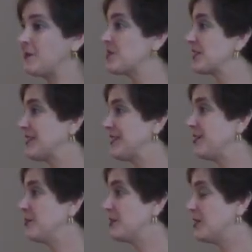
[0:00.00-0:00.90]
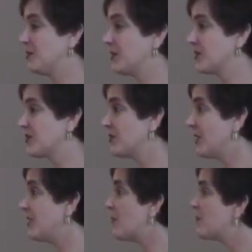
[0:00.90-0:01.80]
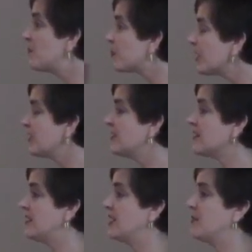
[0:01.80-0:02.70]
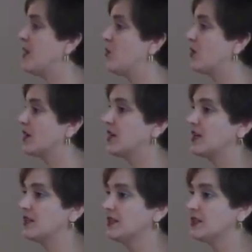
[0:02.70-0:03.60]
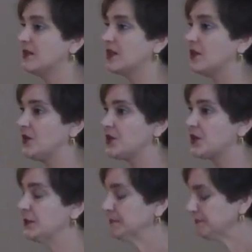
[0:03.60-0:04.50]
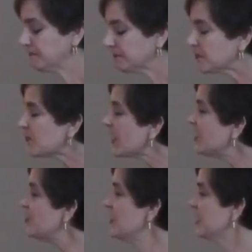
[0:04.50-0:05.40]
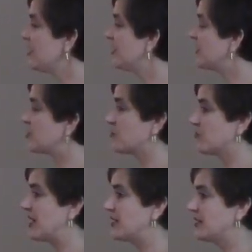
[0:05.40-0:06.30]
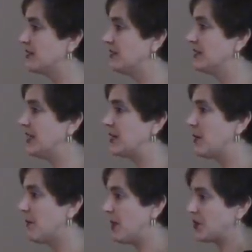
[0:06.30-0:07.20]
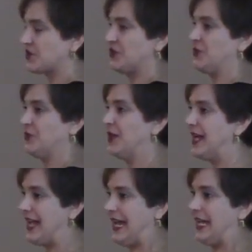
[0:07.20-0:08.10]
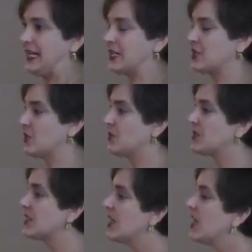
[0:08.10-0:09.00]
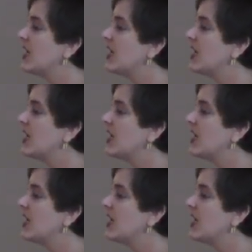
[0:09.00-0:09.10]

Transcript: I'm just going to tell you a cute little story. The brilliant thing about working in a literate culture is you get all these great little, like, personal anecdotes.